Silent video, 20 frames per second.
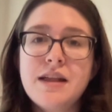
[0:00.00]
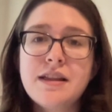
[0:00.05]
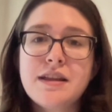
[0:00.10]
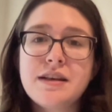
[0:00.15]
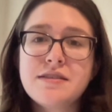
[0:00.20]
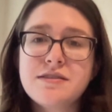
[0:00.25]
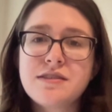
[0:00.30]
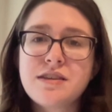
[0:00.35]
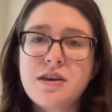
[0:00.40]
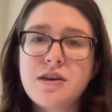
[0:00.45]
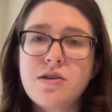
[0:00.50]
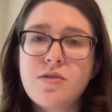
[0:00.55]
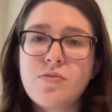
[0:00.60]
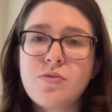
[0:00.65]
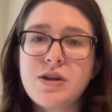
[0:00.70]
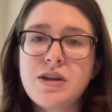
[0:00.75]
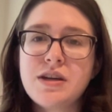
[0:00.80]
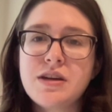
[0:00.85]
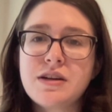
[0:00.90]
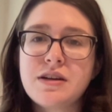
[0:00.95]
Lastly,
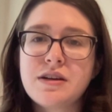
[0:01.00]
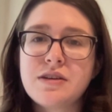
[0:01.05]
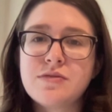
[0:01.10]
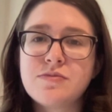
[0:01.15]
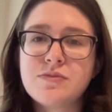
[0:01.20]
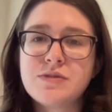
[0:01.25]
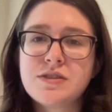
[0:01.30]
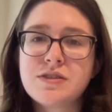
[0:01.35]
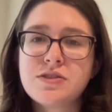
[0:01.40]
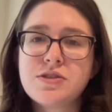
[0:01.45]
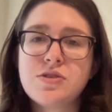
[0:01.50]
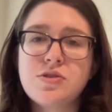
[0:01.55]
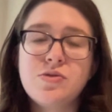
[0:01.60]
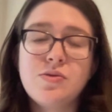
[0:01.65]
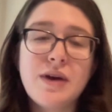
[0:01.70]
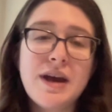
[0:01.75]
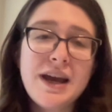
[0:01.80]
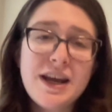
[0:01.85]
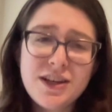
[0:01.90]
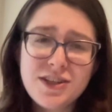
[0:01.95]
when it comes
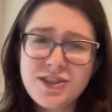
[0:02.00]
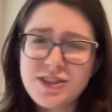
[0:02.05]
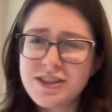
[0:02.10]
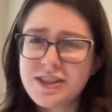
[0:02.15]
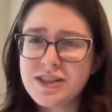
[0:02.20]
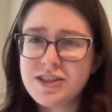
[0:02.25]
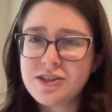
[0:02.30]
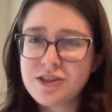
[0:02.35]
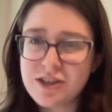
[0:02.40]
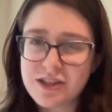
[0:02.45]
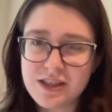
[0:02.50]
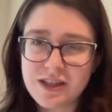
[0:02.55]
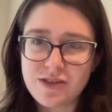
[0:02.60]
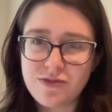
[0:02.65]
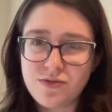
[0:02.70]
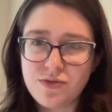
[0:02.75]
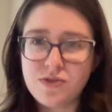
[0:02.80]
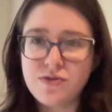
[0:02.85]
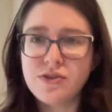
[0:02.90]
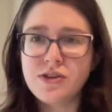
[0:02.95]
to actually
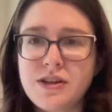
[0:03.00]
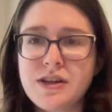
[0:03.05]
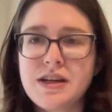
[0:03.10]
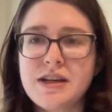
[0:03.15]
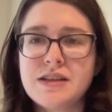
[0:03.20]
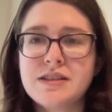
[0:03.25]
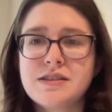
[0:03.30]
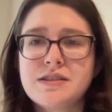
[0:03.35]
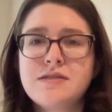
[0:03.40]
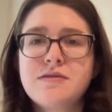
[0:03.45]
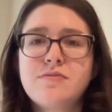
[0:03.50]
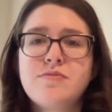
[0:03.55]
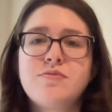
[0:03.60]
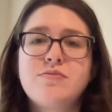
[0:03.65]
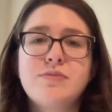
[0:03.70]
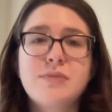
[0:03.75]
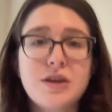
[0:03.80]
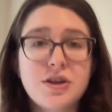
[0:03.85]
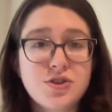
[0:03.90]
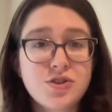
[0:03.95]
cooking food guests,
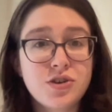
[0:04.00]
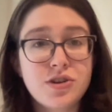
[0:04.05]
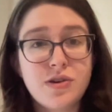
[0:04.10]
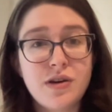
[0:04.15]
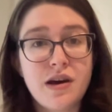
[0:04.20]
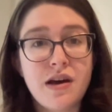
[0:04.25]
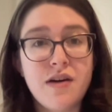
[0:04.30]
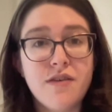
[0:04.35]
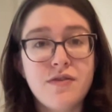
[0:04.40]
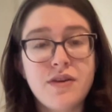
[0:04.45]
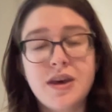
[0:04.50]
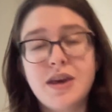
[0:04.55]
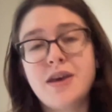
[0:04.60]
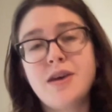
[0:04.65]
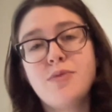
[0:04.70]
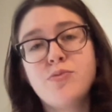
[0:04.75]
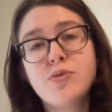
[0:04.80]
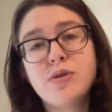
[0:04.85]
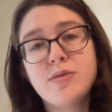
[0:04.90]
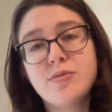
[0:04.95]
make sure you have
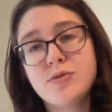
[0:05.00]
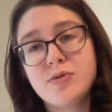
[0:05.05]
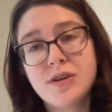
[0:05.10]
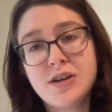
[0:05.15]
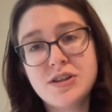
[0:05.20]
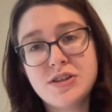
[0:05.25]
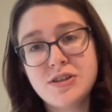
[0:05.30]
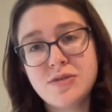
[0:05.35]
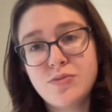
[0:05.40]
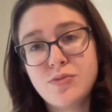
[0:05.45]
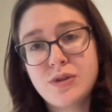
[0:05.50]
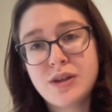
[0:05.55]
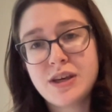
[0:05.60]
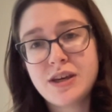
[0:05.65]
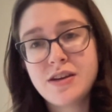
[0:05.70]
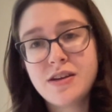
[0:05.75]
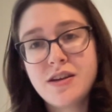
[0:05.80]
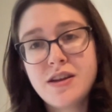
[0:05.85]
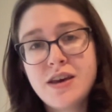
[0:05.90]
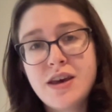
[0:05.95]
a preparation
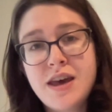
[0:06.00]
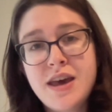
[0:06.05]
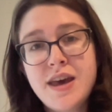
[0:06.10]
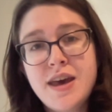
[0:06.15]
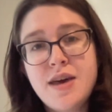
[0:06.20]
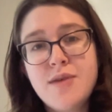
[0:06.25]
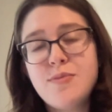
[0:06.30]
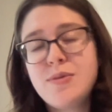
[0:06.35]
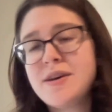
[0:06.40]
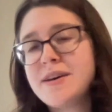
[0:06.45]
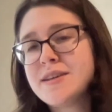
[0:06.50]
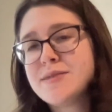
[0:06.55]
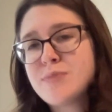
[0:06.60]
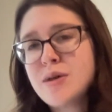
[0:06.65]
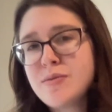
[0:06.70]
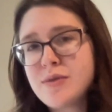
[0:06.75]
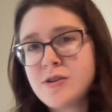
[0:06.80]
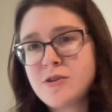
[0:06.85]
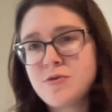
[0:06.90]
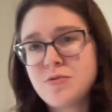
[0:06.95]
plan. Because
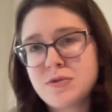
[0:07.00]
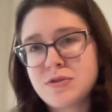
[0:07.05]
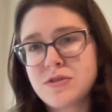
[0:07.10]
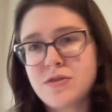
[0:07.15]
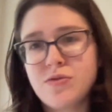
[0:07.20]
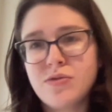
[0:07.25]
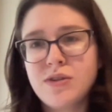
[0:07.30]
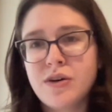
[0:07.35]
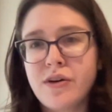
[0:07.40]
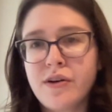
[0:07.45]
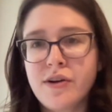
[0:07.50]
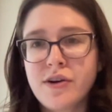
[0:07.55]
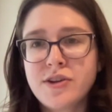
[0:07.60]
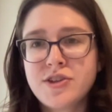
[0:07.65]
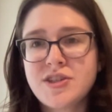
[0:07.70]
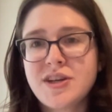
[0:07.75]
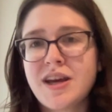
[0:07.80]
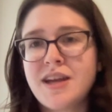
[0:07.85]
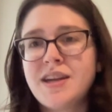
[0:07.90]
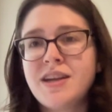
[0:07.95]
my menu was so
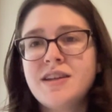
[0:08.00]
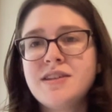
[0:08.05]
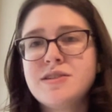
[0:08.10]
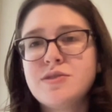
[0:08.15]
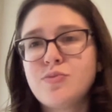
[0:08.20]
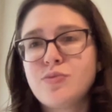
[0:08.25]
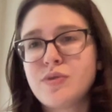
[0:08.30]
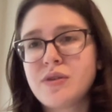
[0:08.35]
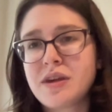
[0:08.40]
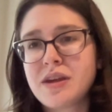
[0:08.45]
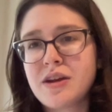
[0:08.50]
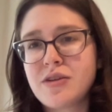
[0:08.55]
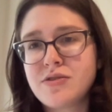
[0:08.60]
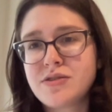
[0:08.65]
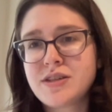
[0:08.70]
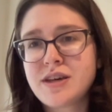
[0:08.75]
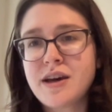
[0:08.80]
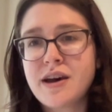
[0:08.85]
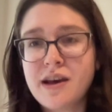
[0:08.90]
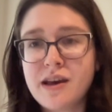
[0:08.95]
large, I needed to plan
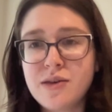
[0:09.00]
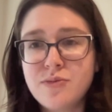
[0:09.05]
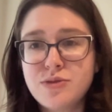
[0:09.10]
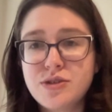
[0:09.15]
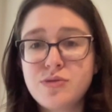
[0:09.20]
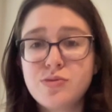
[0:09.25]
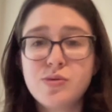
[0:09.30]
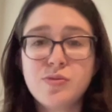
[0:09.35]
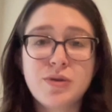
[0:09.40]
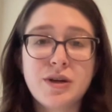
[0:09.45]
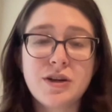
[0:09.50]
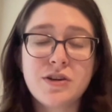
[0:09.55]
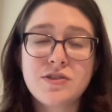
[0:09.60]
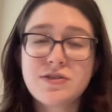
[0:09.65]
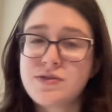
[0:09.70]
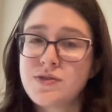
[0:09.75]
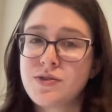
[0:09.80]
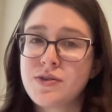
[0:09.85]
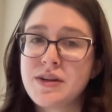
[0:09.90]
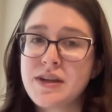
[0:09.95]
out times to prepare
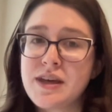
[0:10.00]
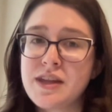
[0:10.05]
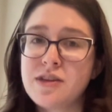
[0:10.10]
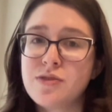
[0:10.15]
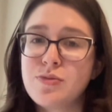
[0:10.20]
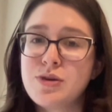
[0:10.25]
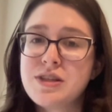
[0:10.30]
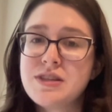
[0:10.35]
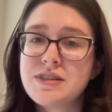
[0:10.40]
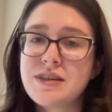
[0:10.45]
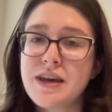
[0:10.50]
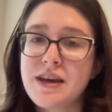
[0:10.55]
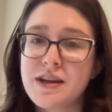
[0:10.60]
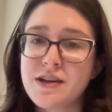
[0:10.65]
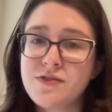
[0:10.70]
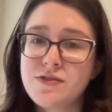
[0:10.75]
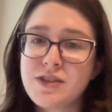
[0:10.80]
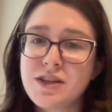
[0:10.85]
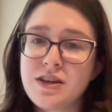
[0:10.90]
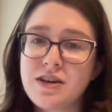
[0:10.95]
certain elements
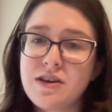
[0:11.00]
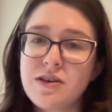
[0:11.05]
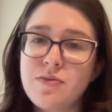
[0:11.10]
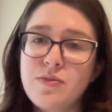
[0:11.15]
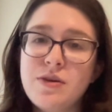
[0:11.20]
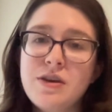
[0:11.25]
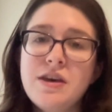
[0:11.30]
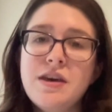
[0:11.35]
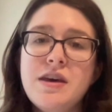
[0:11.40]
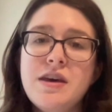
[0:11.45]
ahead of time,